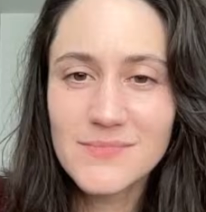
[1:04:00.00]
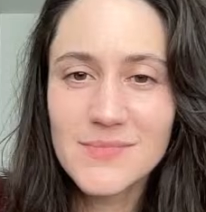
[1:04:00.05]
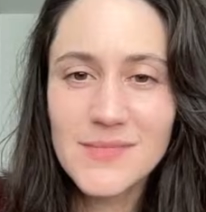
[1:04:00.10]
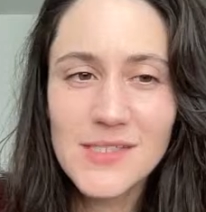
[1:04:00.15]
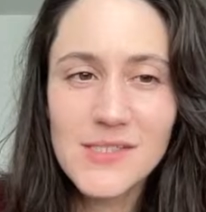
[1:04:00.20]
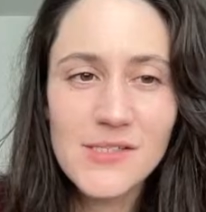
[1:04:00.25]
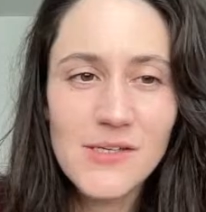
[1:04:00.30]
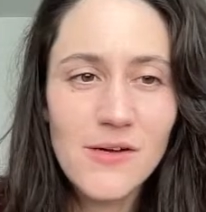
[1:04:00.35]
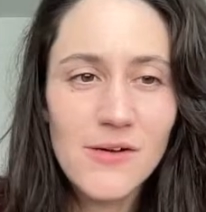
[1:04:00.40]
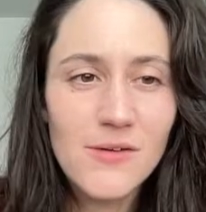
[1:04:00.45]

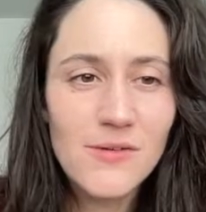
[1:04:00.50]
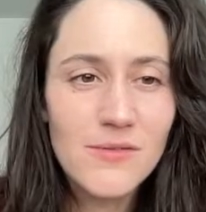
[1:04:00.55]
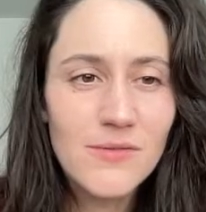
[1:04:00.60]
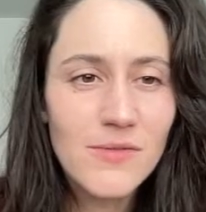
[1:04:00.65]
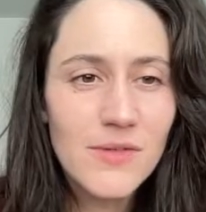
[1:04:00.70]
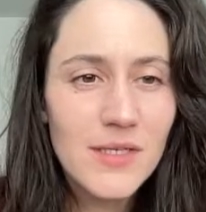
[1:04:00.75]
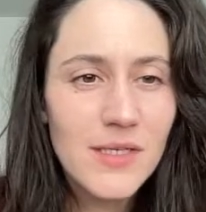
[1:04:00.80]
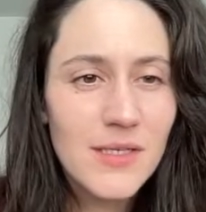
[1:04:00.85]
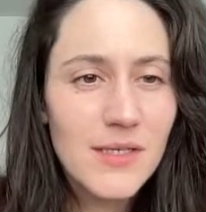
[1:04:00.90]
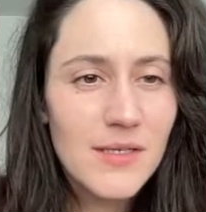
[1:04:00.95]
So
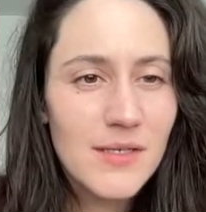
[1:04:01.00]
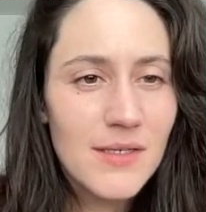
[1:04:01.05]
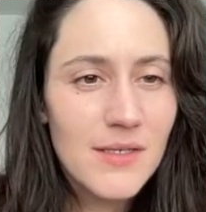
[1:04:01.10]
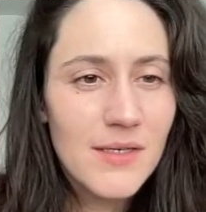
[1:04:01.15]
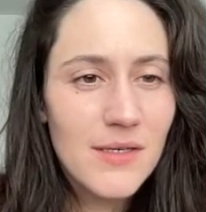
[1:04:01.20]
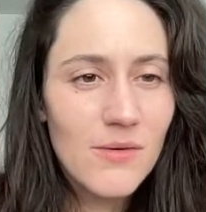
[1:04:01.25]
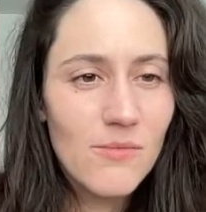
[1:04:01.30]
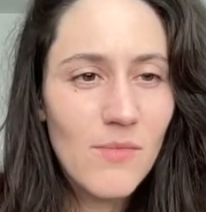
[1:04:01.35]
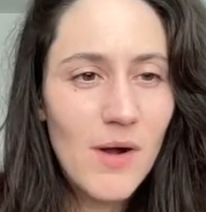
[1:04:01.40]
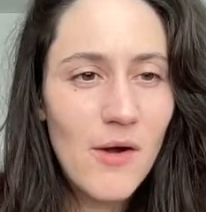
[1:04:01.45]

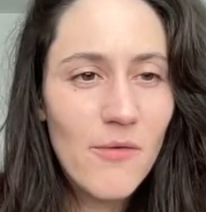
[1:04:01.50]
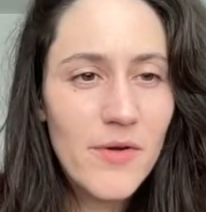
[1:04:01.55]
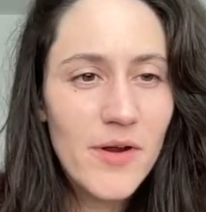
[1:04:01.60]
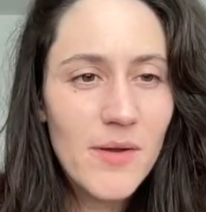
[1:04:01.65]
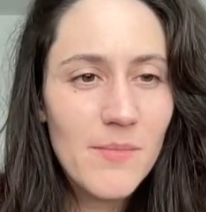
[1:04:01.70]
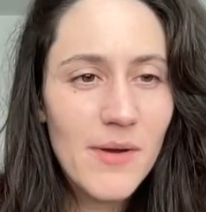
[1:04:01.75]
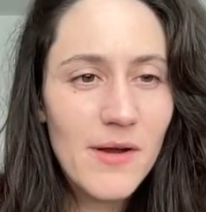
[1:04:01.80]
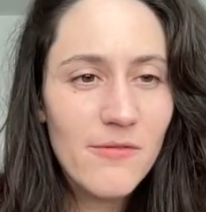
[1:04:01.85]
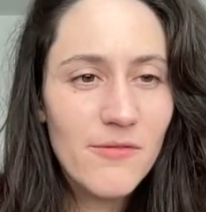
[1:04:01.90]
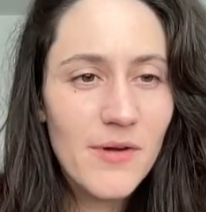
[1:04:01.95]
while we're
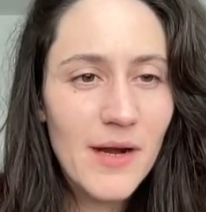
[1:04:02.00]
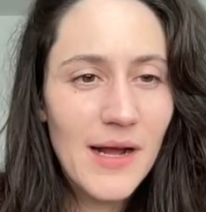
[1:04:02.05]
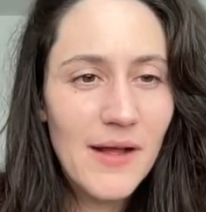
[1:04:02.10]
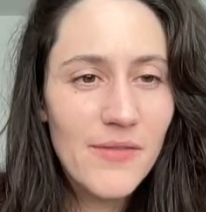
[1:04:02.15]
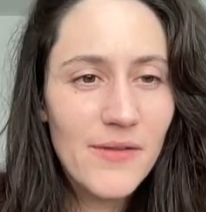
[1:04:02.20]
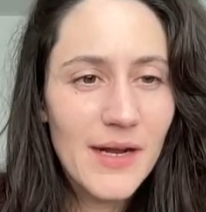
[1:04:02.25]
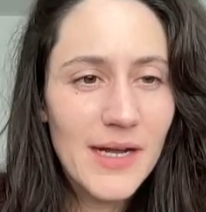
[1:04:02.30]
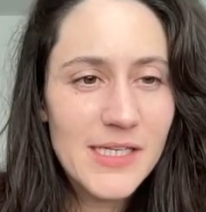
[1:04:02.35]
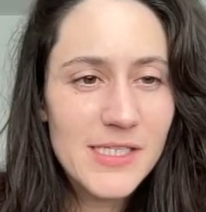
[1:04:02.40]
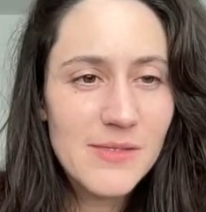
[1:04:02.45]
above ground,
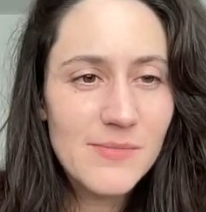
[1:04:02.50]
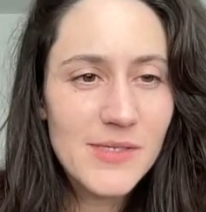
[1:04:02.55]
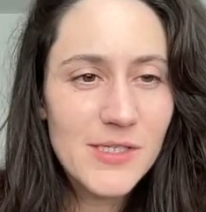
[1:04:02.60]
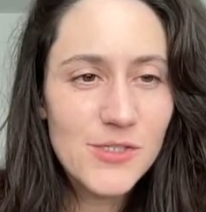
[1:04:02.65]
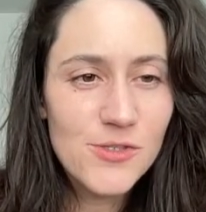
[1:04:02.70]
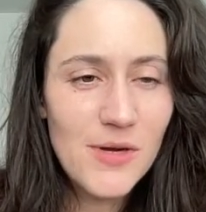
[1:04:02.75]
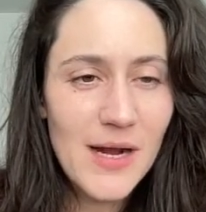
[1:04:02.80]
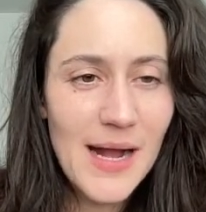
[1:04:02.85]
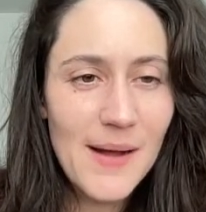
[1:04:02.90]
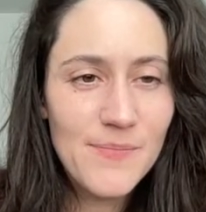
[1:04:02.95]
there has to be a
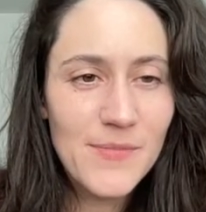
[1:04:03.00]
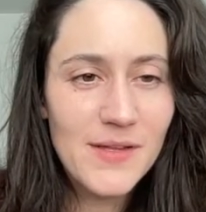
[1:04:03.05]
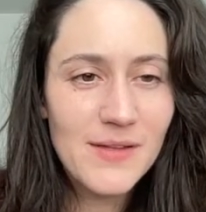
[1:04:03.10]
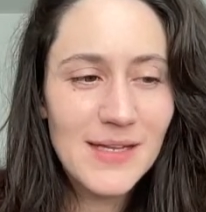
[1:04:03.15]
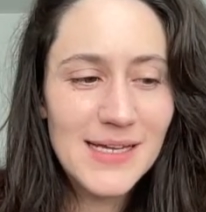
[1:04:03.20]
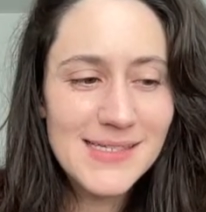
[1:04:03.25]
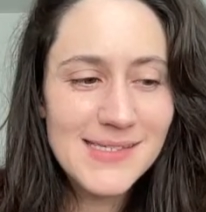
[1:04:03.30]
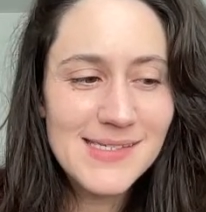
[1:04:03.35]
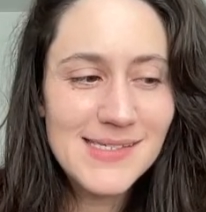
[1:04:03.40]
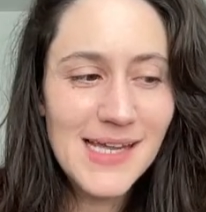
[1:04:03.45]
trap that
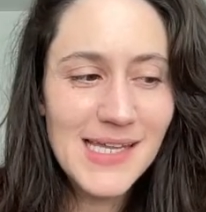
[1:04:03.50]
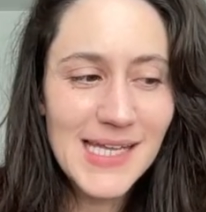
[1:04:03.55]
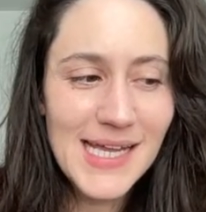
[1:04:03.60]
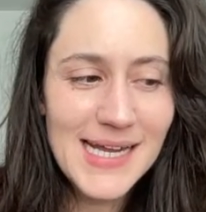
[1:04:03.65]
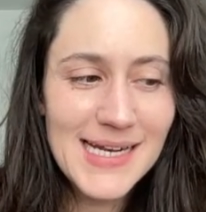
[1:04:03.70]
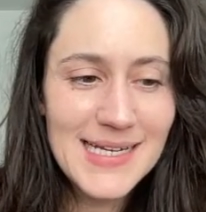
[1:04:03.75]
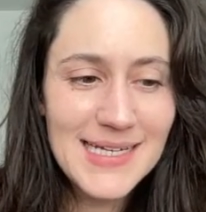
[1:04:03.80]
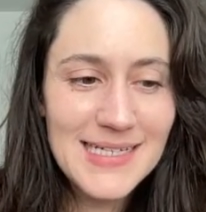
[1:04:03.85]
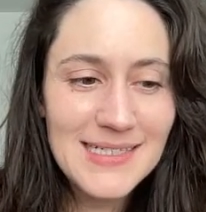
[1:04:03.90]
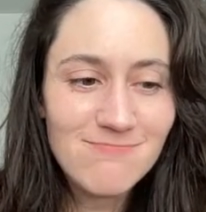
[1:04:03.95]
lets
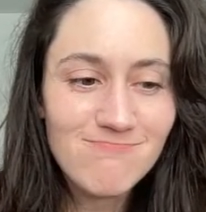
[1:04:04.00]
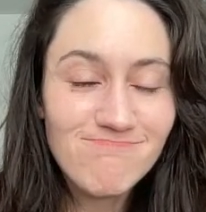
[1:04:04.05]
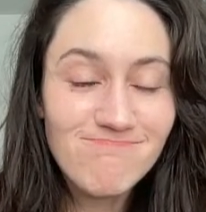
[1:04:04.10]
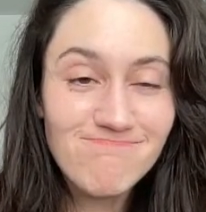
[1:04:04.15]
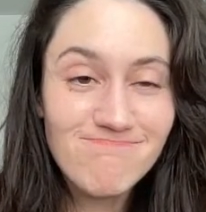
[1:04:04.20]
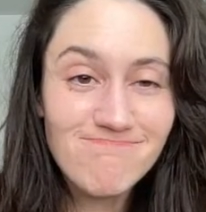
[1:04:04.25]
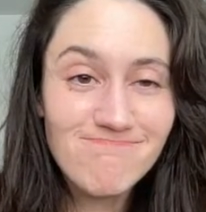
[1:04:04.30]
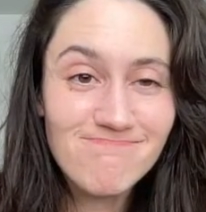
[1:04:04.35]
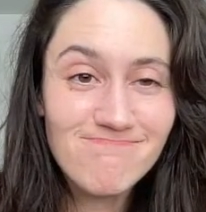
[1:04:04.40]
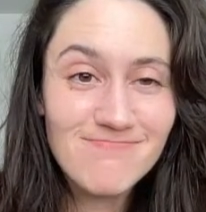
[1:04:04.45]
sunlight in.
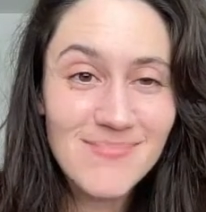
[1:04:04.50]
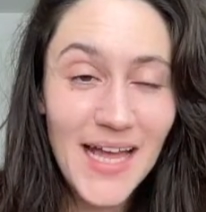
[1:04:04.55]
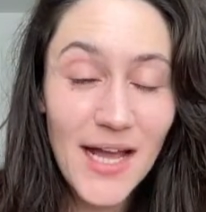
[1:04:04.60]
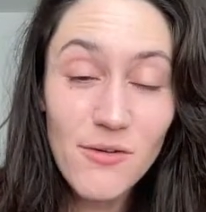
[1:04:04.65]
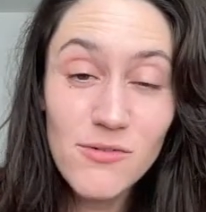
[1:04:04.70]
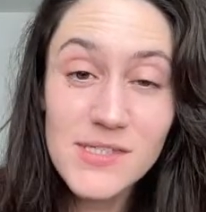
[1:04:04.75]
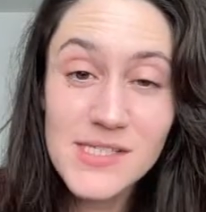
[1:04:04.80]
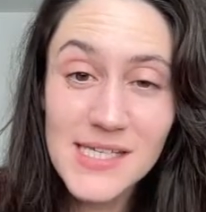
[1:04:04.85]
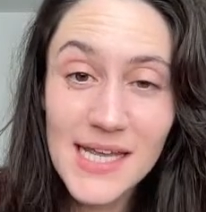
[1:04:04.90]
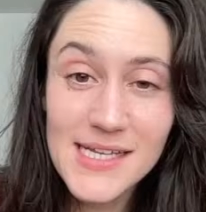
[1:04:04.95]
I
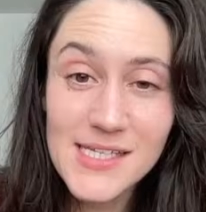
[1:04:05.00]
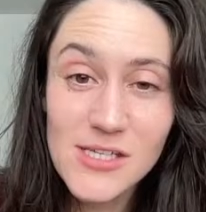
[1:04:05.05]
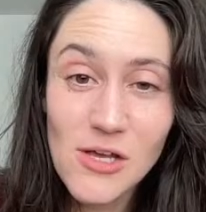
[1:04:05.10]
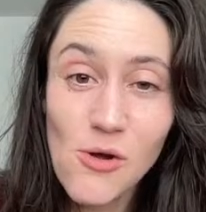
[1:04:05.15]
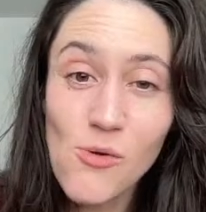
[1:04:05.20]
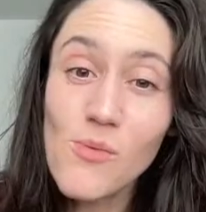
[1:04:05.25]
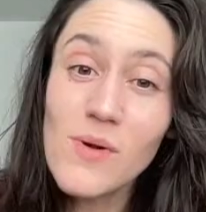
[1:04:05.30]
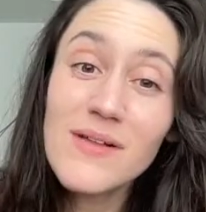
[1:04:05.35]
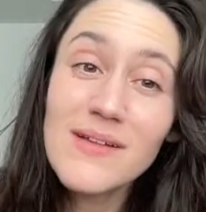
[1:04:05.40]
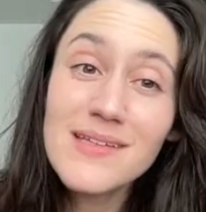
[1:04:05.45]
would say so.
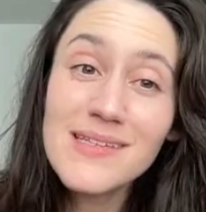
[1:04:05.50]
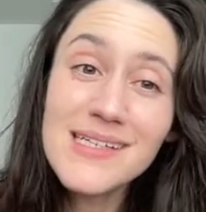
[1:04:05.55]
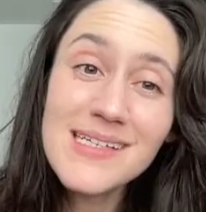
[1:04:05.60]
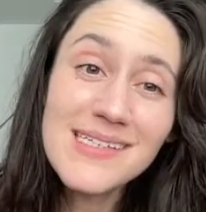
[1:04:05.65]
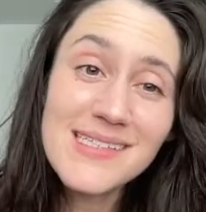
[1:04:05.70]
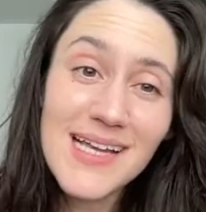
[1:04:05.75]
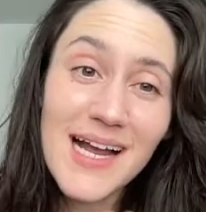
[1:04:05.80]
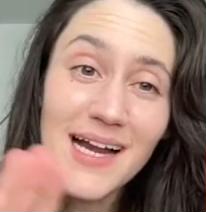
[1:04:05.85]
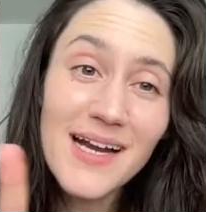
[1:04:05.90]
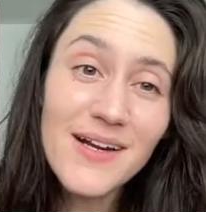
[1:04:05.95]
Well,
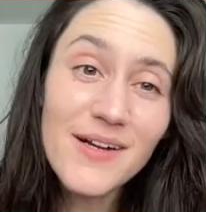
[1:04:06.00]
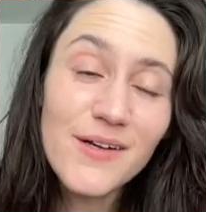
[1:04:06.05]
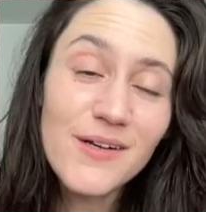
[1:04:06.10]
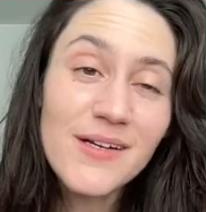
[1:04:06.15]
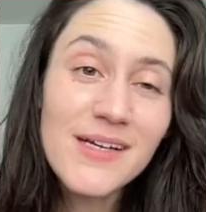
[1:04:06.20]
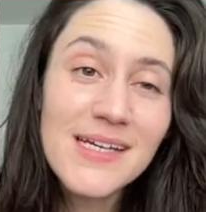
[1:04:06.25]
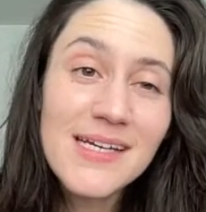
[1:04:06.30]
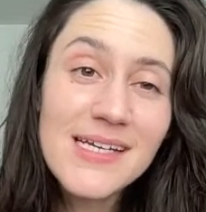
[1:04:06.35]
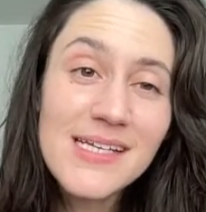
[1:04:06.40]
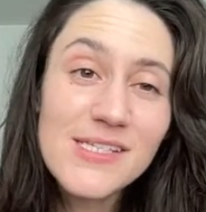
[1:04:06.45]

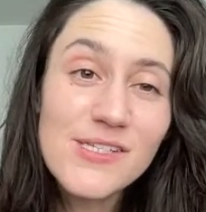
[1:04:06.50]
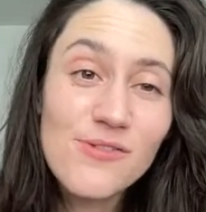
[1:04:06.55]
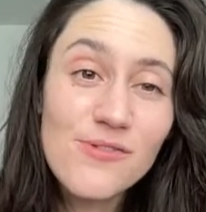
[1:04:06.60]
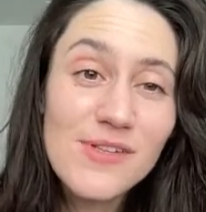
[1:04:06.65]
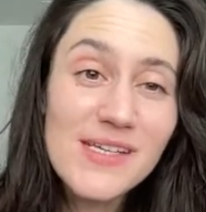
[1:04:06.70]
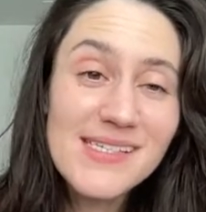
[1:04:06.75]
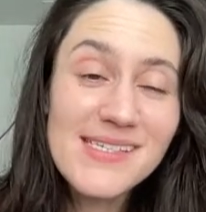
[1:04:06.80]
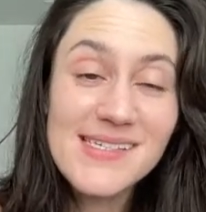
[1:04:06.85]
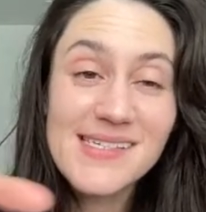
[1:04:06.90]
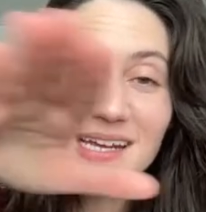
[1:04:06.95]
so
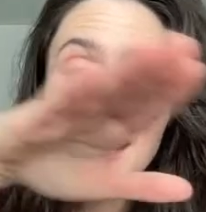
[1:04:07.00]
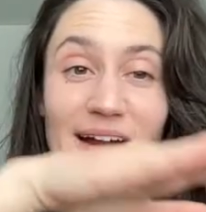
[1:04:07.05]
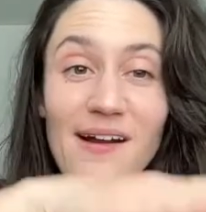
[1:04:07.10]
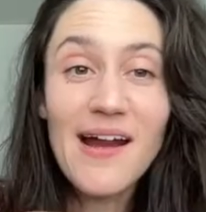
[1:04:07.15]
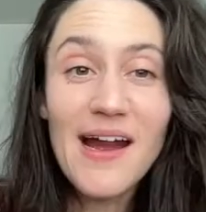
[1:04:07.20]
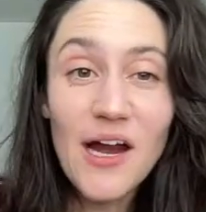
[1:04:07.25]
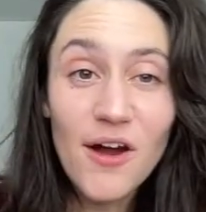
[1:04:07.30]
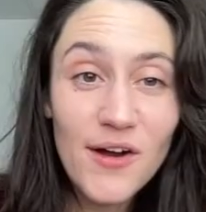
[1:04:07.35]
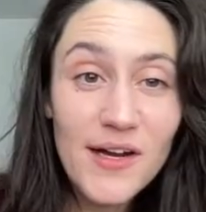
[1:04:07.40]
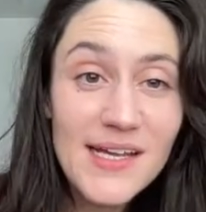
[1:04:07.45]
this entire
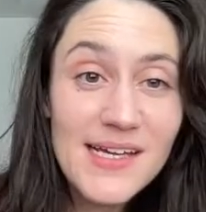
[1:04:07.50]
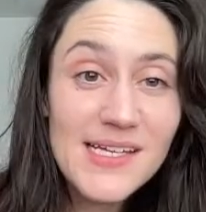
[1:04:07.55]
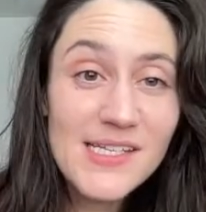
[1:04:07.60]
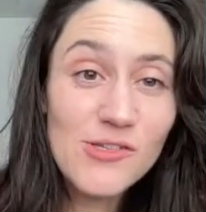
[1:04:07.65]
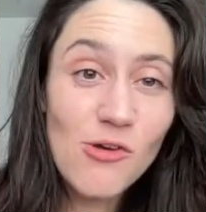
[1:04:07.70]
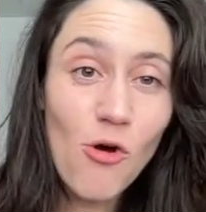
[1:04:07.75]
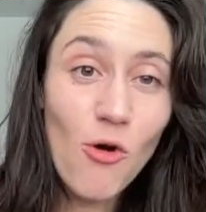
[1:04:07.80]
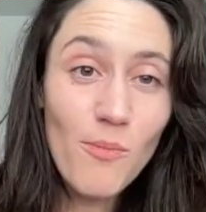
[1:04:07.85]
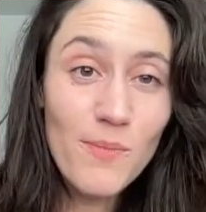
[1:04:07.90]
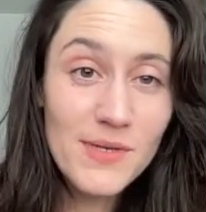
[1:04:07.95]
area is
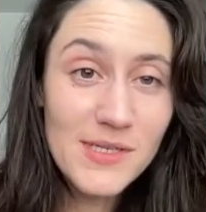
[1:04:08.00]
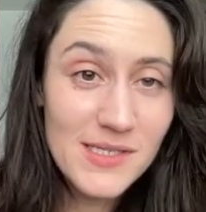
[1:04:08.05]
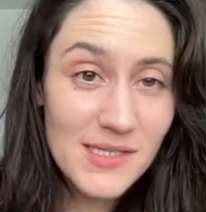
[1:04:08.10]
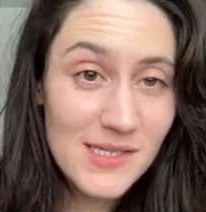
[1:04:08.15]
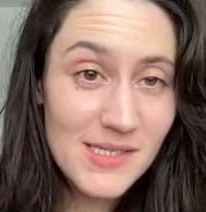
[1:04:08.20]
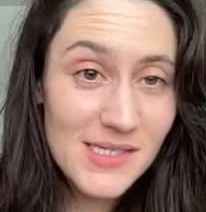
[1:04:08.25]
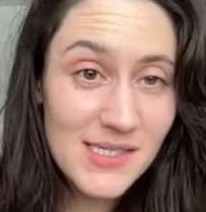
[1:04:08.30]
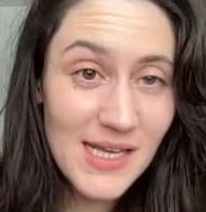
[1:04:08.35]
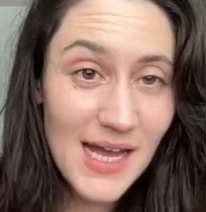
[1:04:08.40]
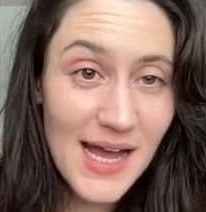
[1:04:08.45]
open to
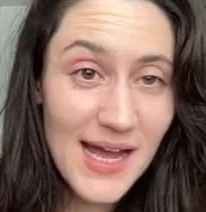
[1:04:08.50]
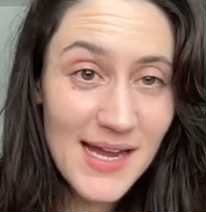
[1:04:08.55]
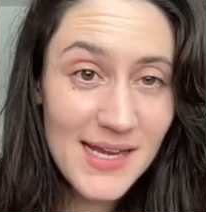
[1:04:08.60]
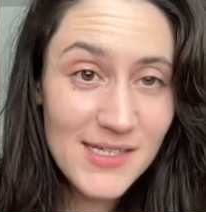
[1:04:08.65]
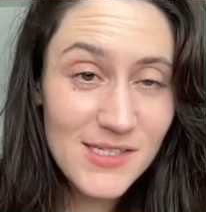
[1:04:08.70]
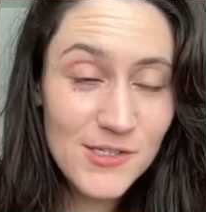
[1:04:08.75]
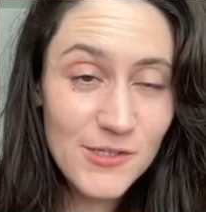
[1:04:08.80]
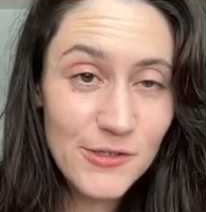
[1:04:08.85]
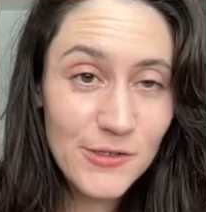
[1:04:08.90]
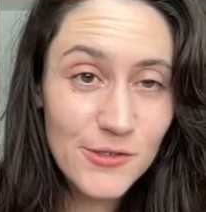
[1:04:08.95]
the sky
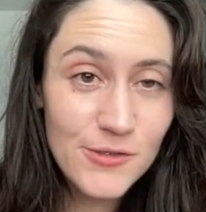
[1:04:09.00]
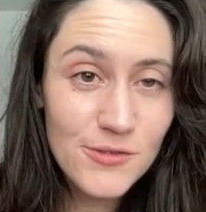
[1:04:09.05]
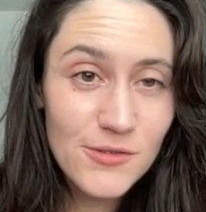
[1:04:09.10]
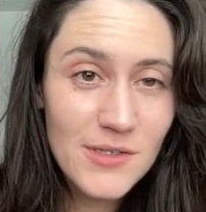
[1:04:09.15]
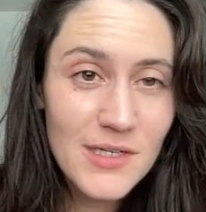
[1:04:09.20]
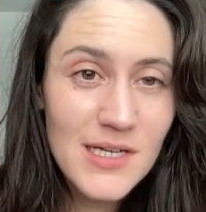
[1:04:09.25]
too.